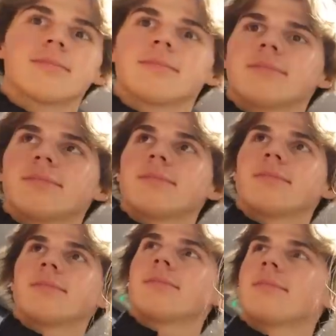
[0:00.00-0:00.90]

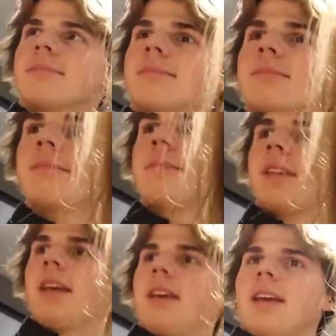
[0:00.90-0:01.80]

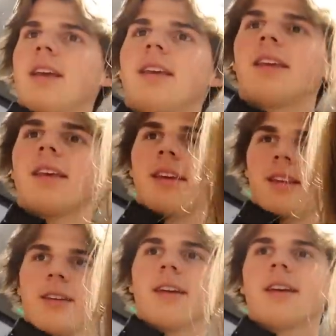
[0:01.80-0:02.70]

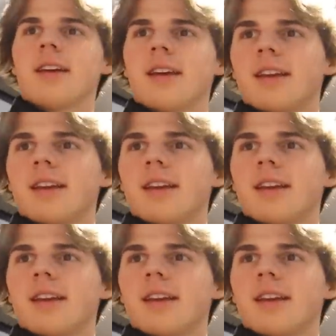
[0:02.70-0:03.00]
(not speaking)